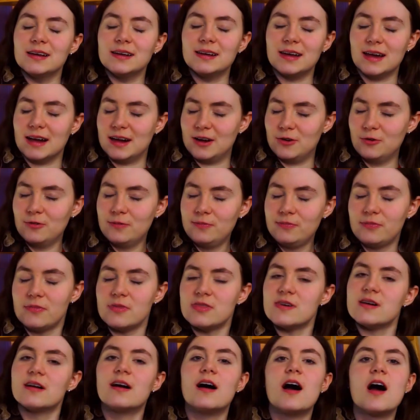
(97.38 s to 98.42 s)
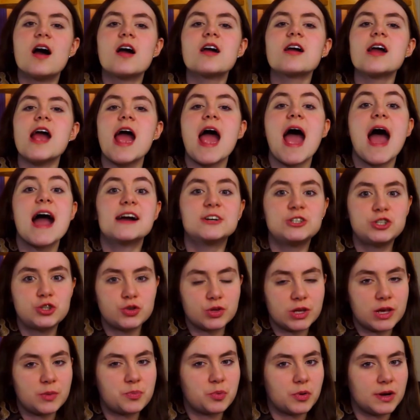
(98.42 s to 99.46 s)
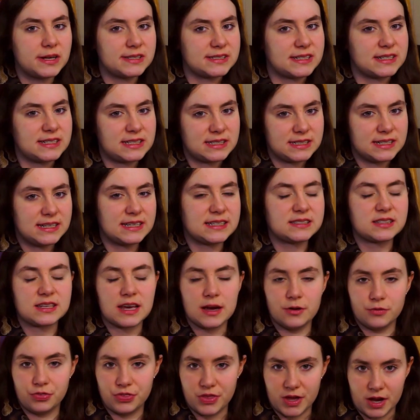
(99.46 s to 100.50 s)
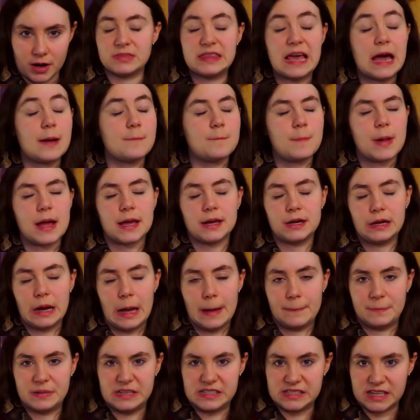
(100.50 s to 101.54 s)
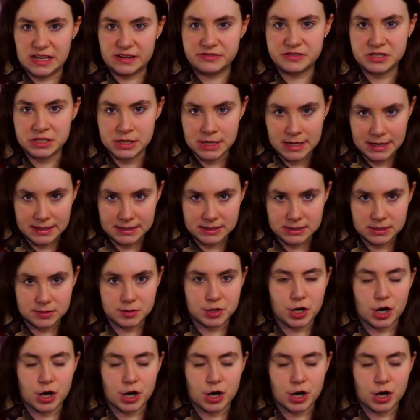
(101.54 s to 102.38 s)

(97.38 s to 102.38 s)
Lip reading: Now, there are actually poisonous snakes out there that might not be safe to eat.